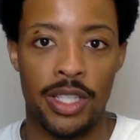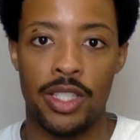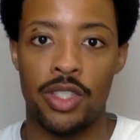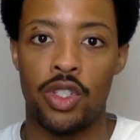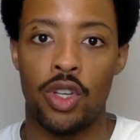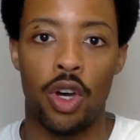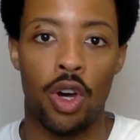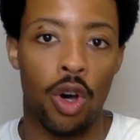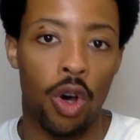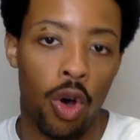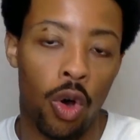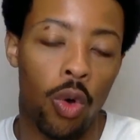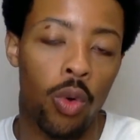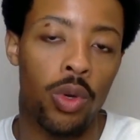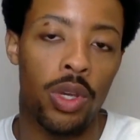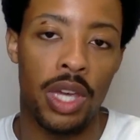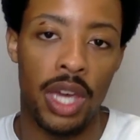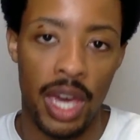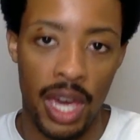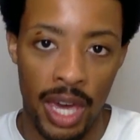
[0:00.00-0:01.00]
It's
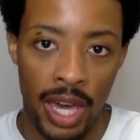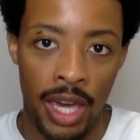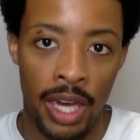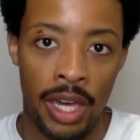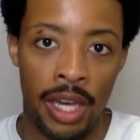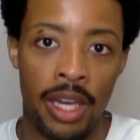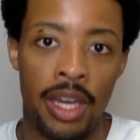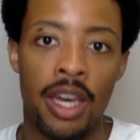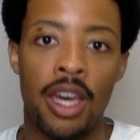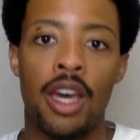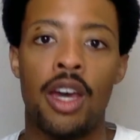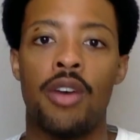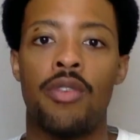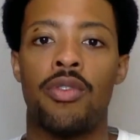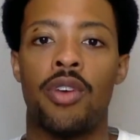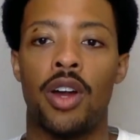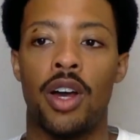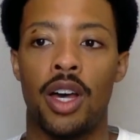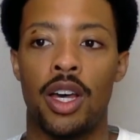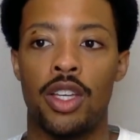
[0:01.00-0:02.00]
okay
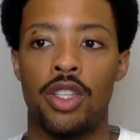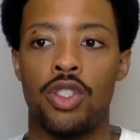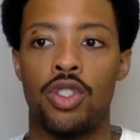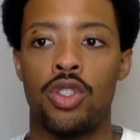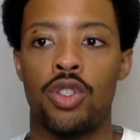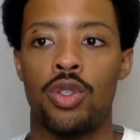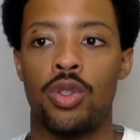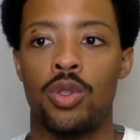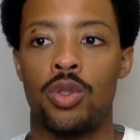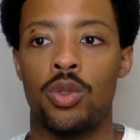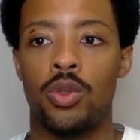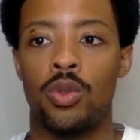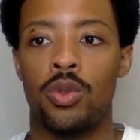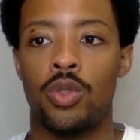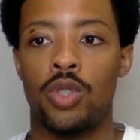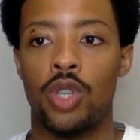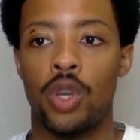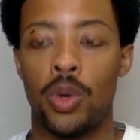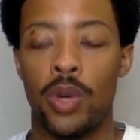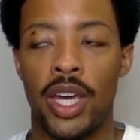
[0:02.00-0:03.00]
for us to
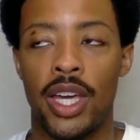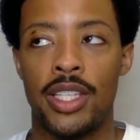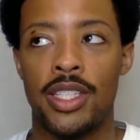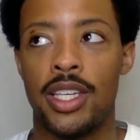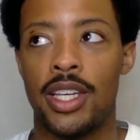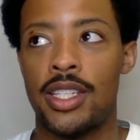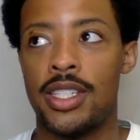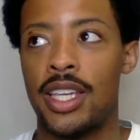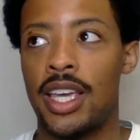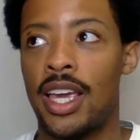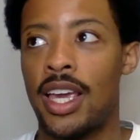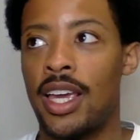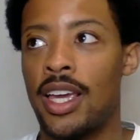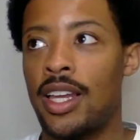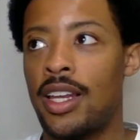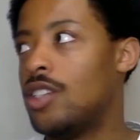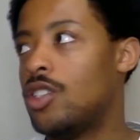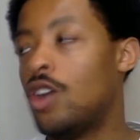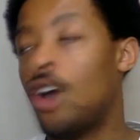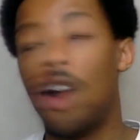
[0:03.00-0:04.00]
showcase us
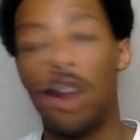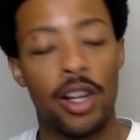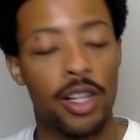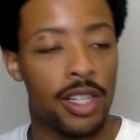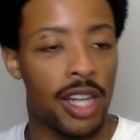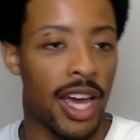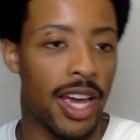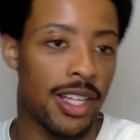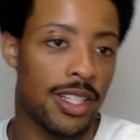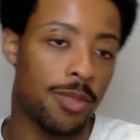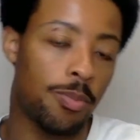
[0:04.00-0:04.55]
in dark lights,